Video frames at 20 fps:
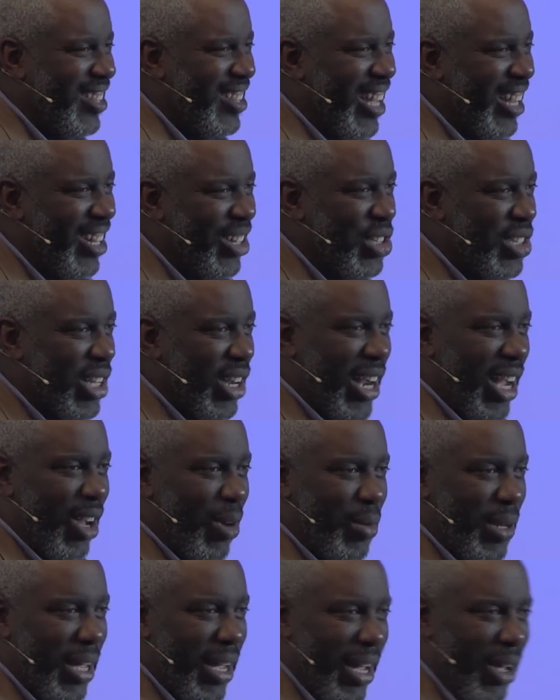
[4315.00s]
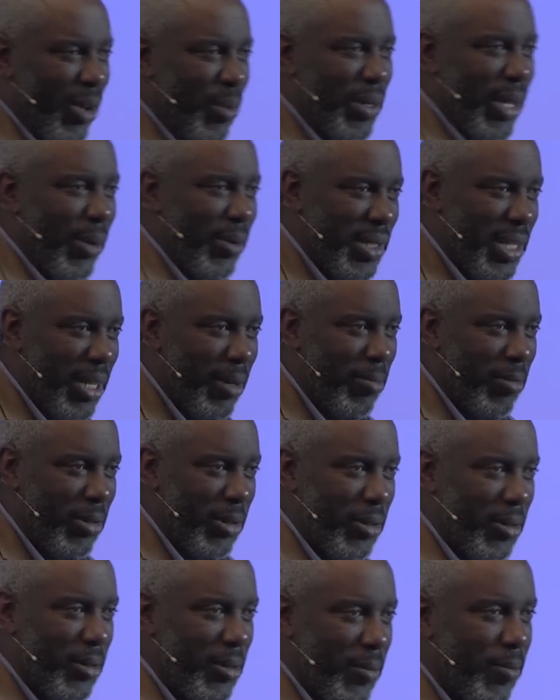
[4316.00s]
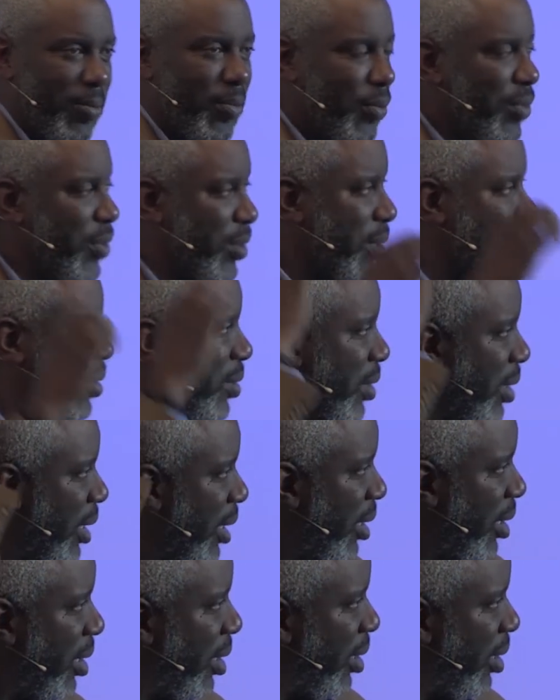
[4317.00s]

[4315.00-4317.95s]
Thank you, Sarah. I hope that, I hope that was helpful. Okay.